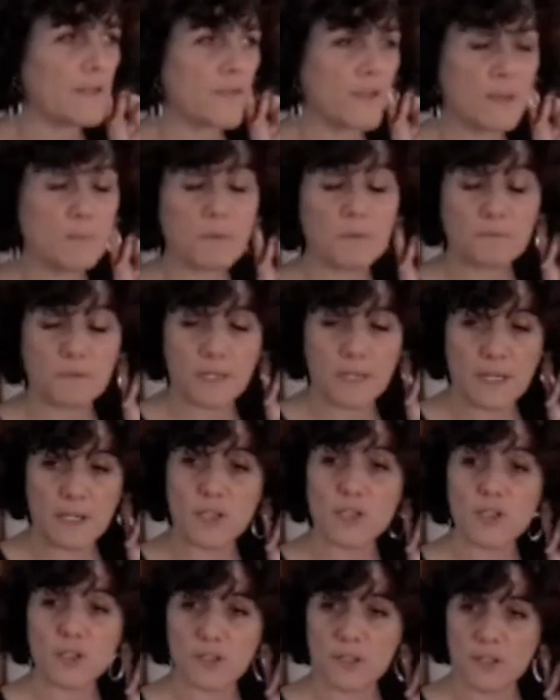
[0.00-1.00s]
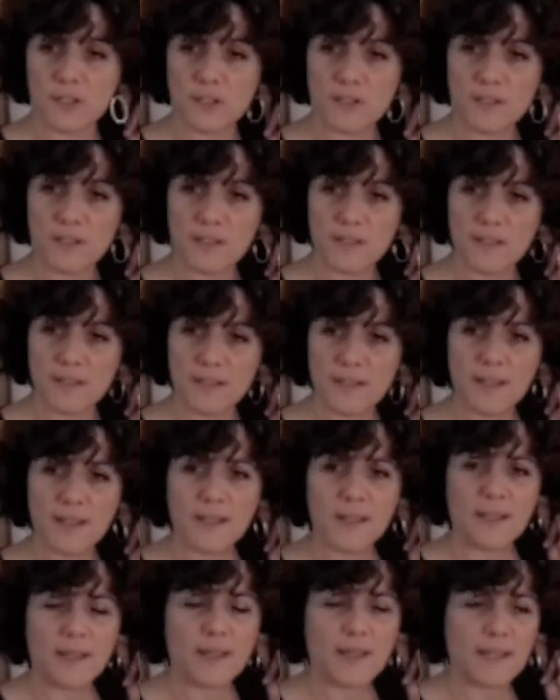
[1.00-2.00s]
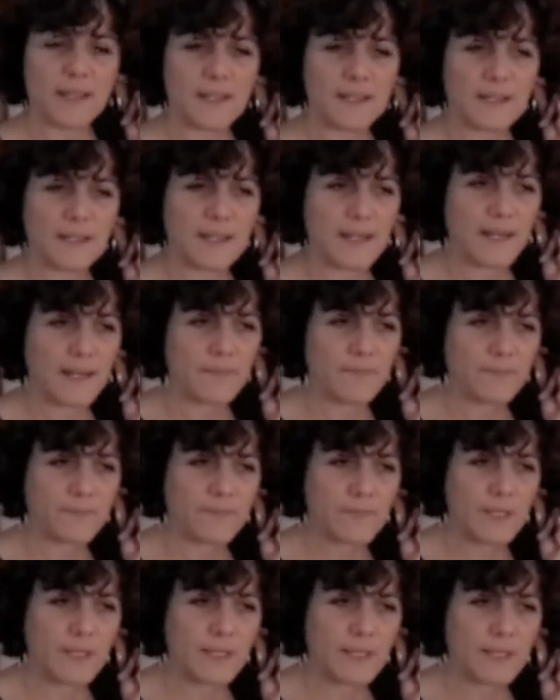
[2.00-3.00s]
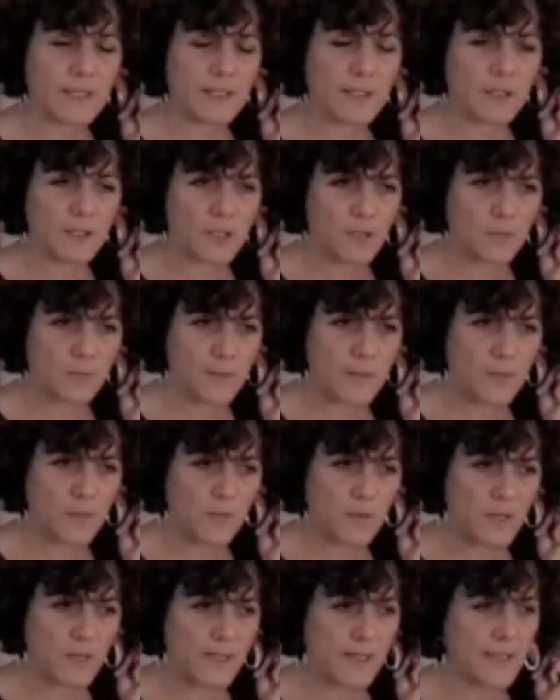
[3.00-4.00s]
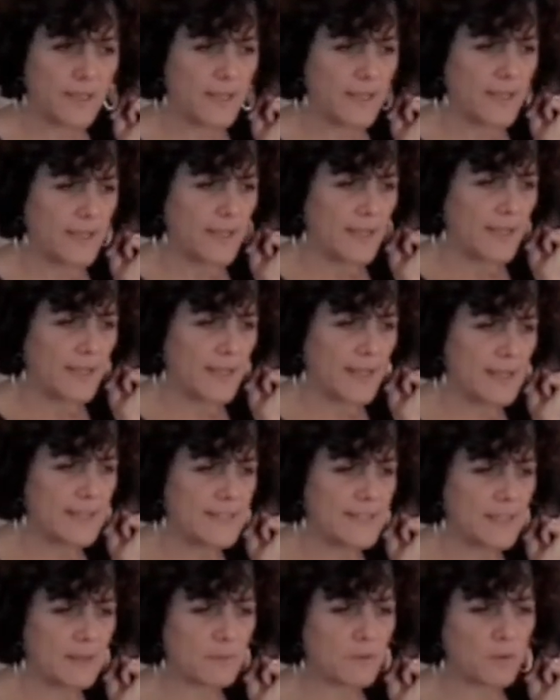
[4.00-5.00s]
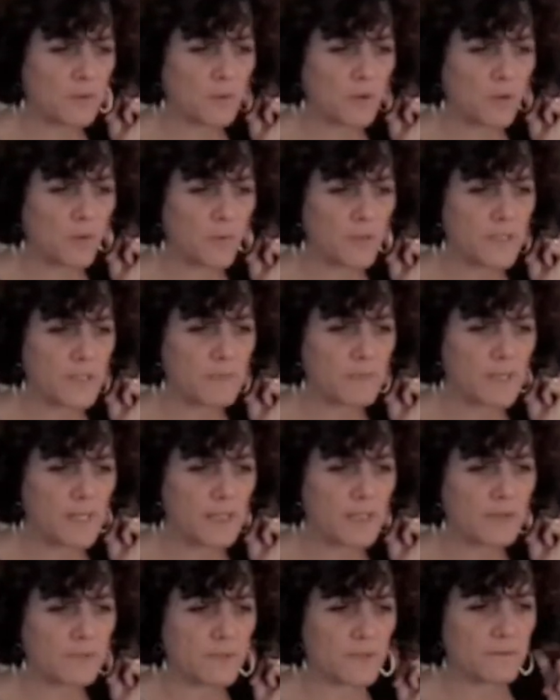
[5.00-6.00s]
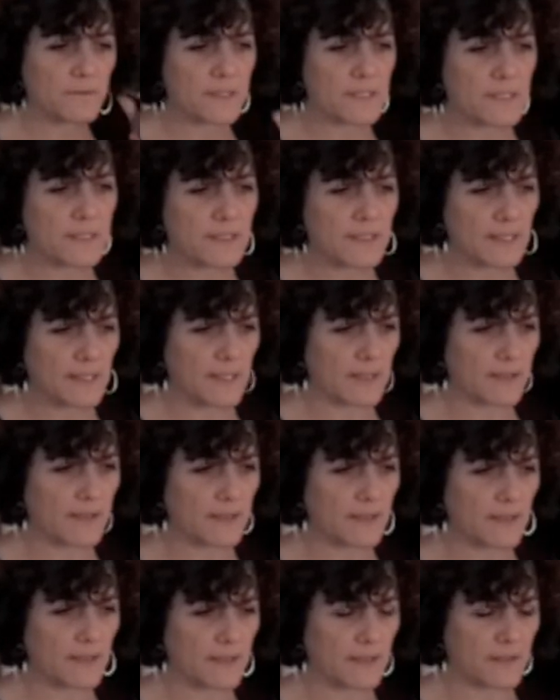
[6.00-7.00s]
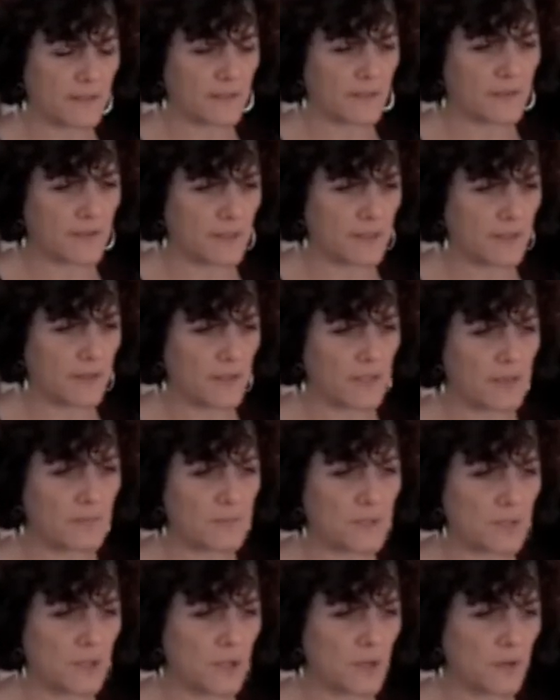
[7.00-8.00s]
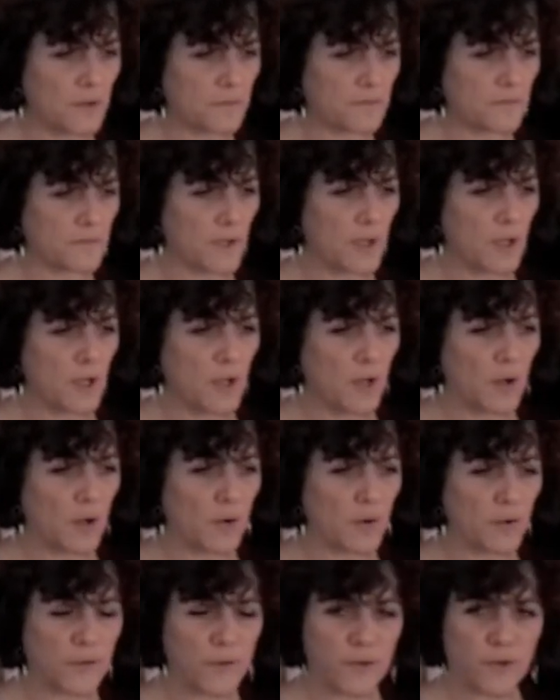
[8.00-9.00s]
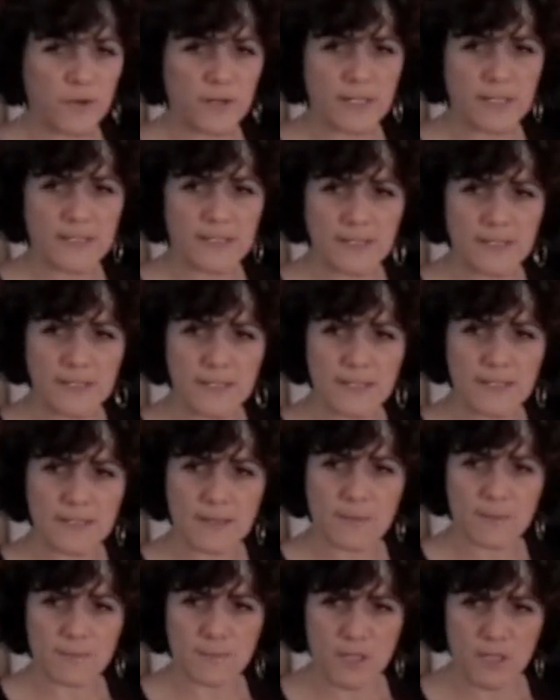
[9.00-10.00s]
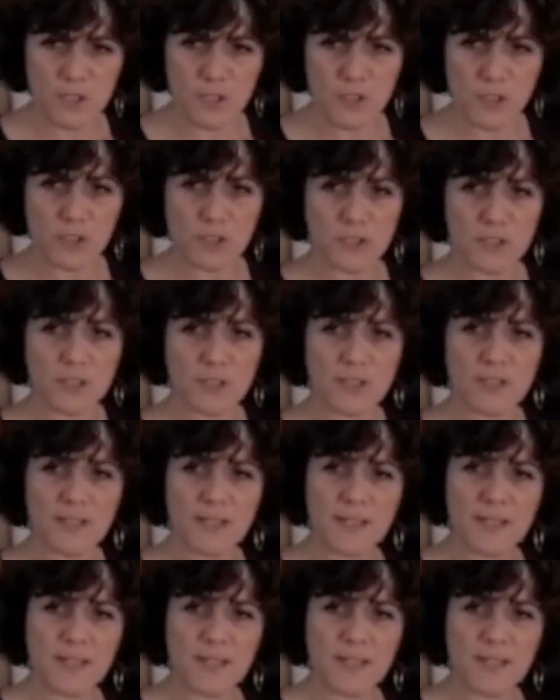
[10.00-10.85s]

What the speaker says: theme of religion in a lot of my work. I seem to always be revisiting the themes of authority, submission,